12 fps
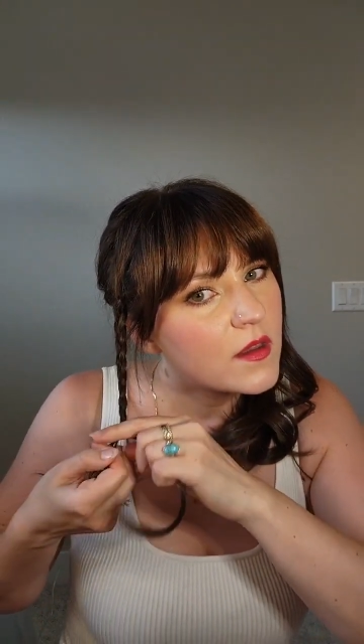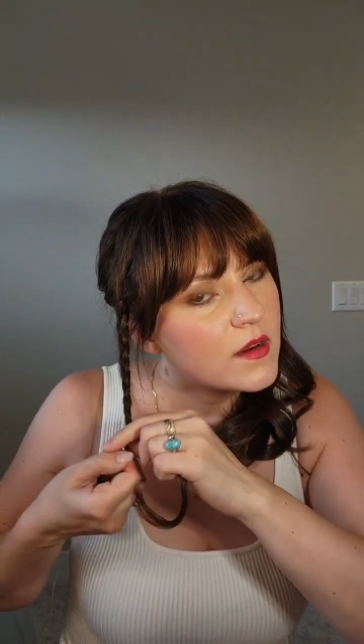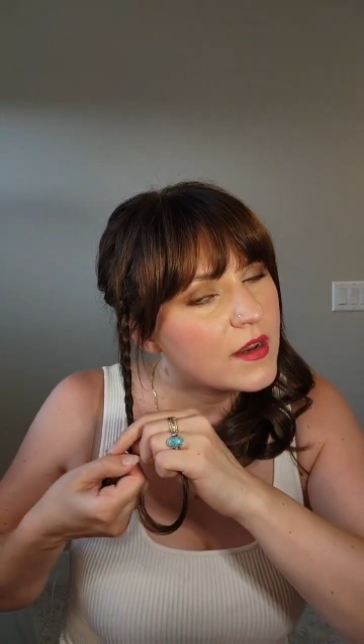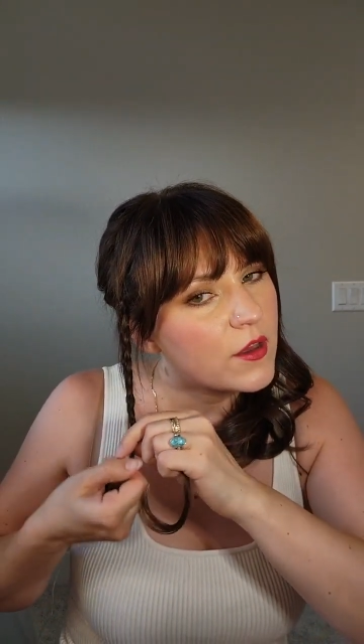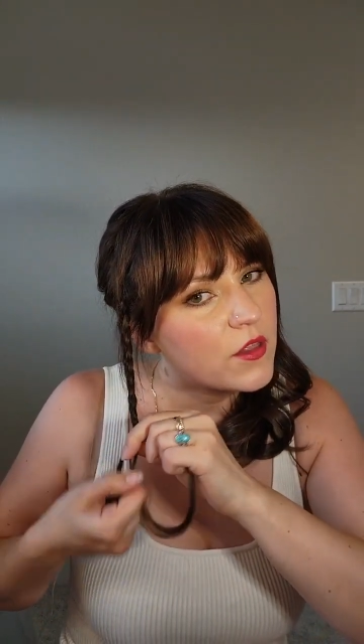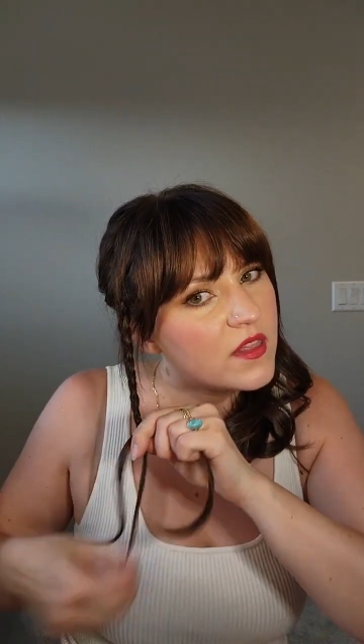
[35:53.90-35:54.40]

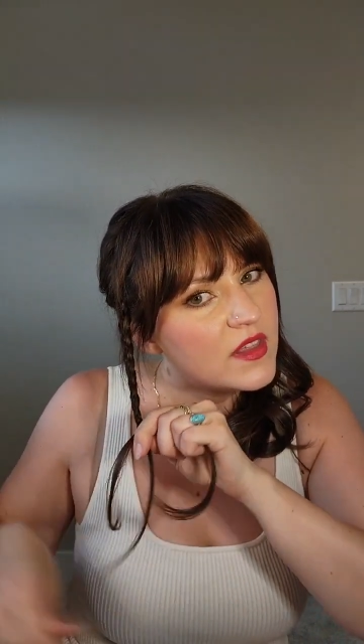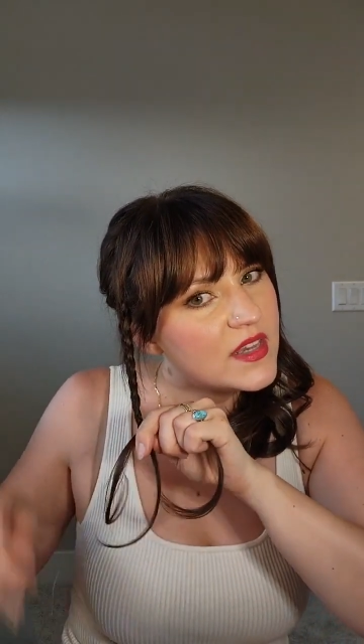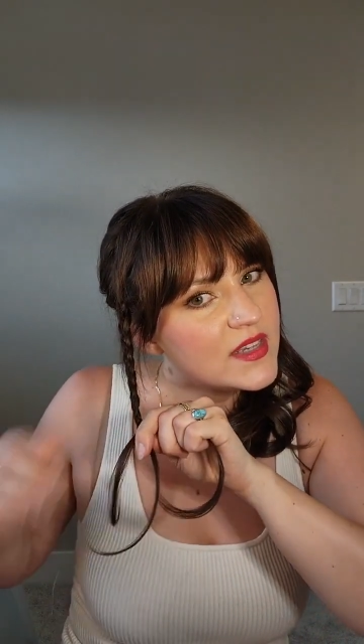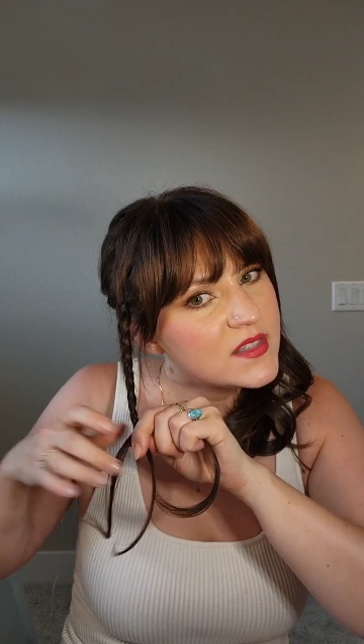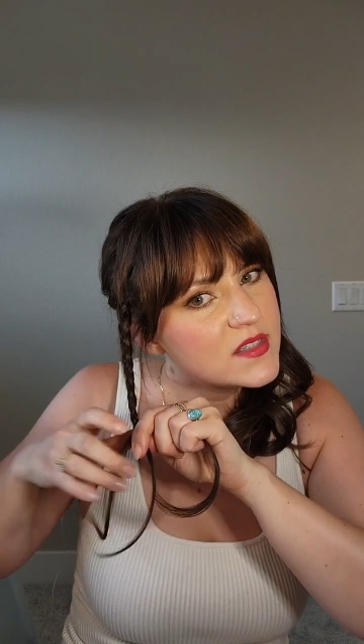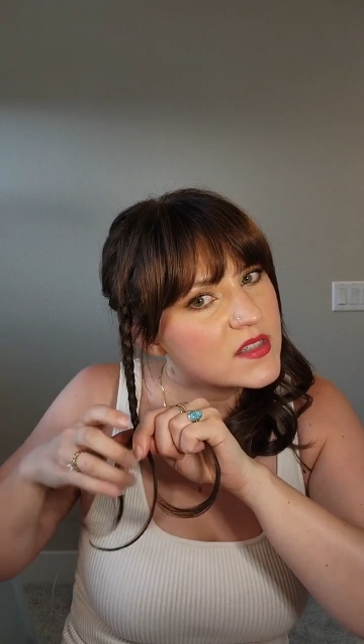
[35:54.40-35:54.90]
Now
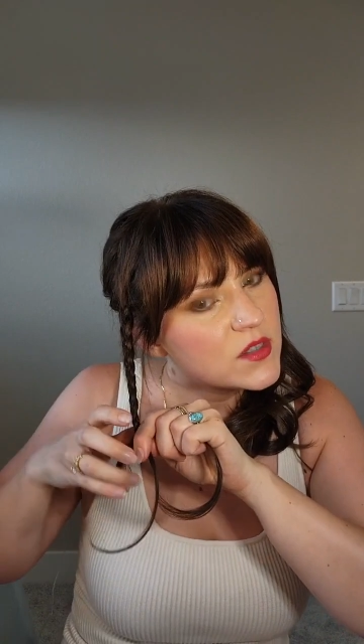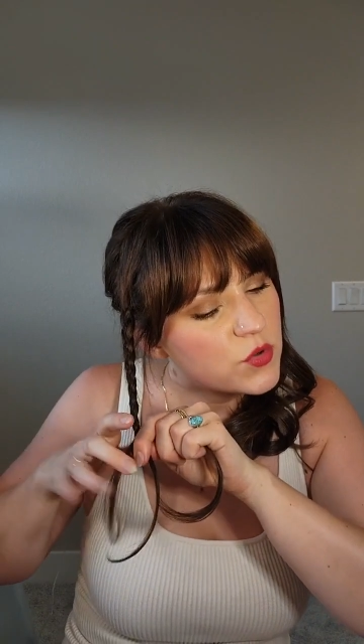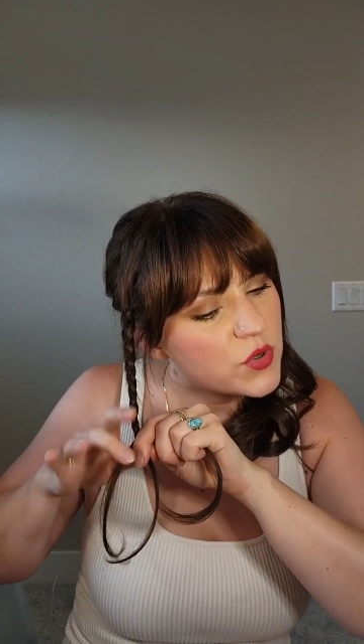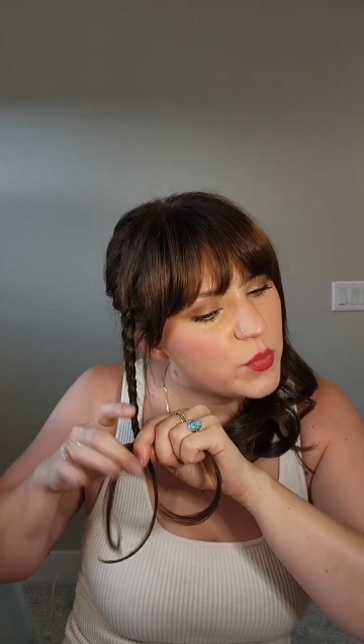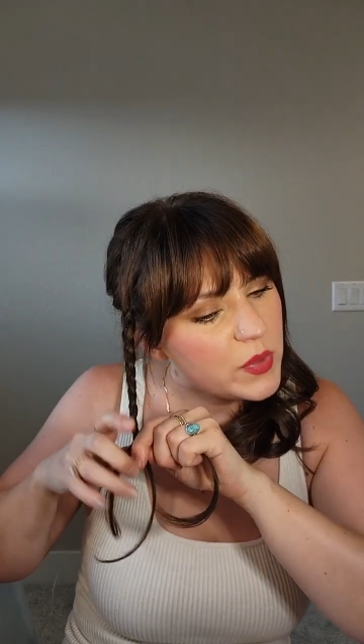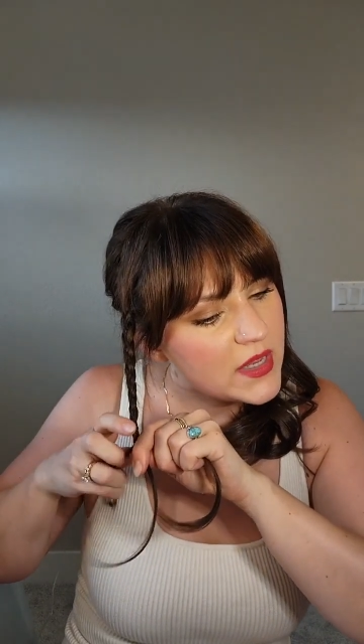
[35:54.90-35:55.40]
this
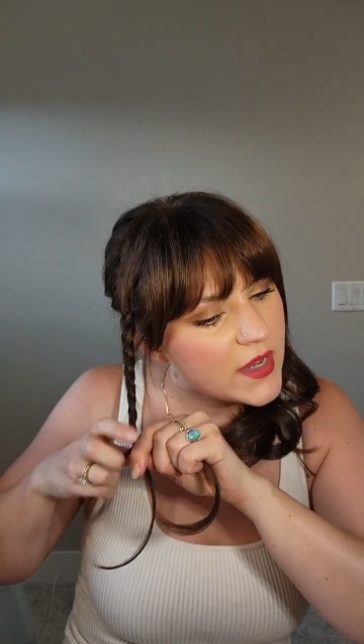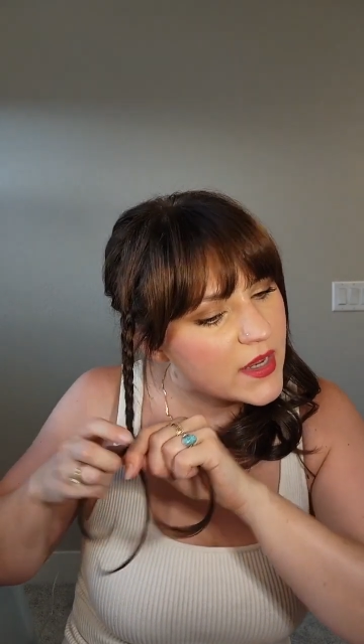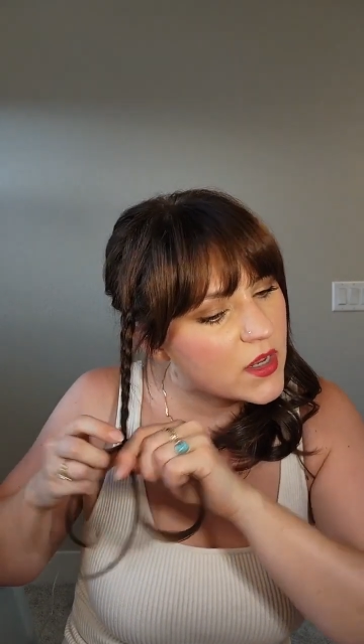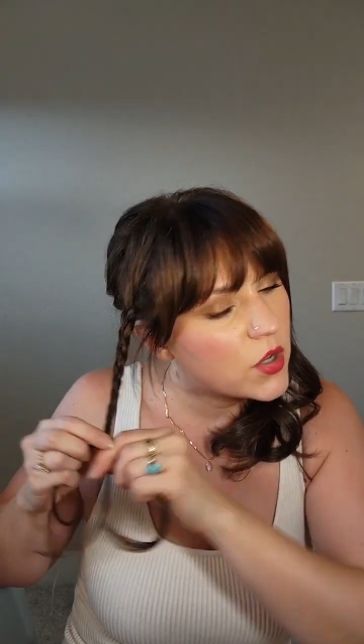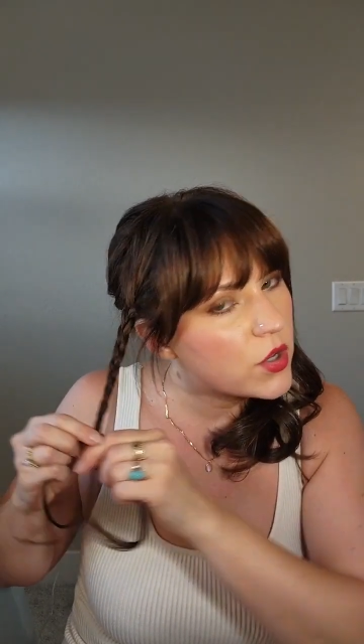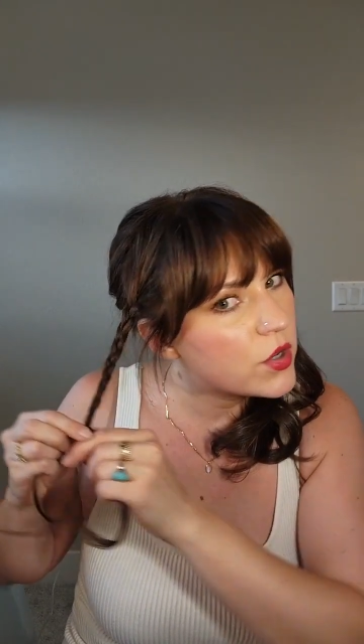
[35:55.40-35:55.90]
would be a
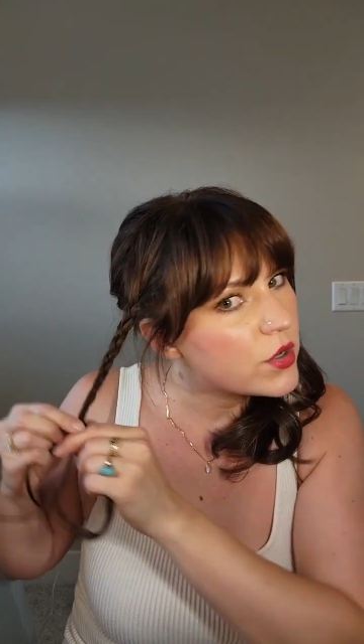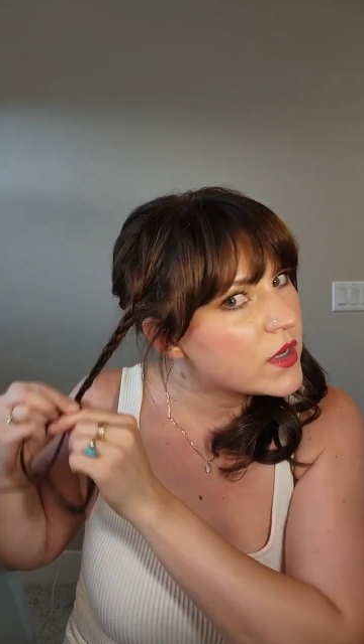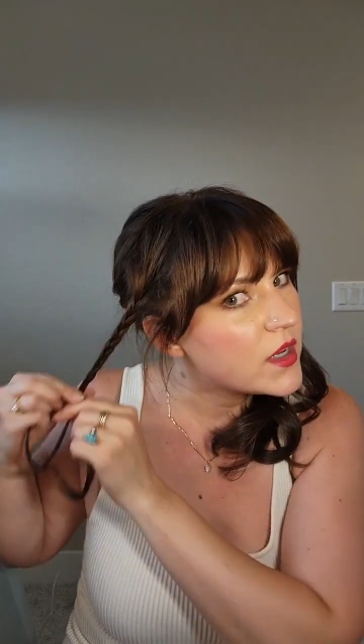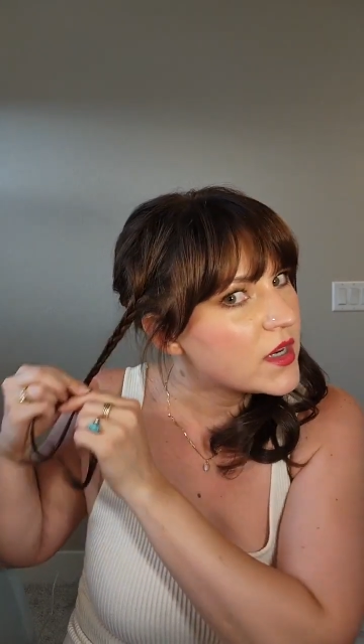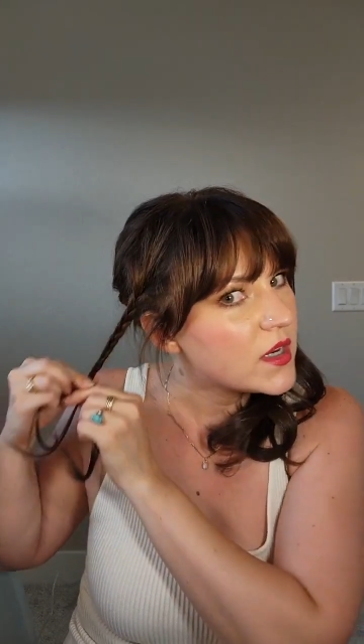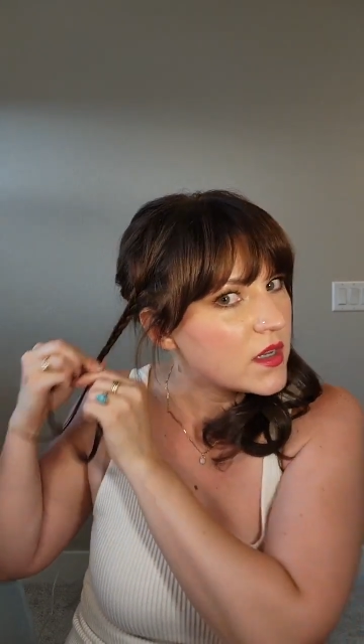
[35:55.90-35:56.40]

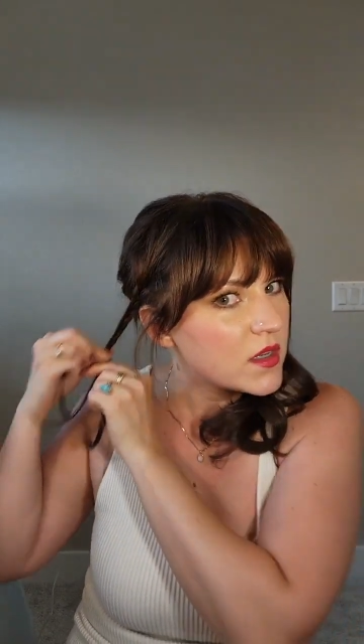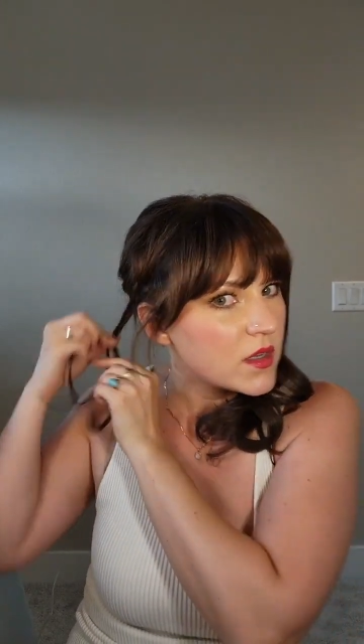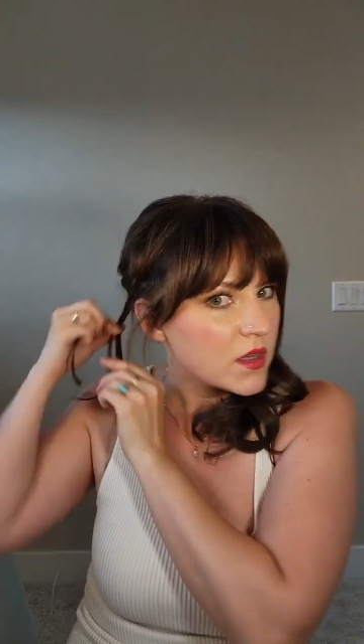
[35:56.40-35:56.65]
good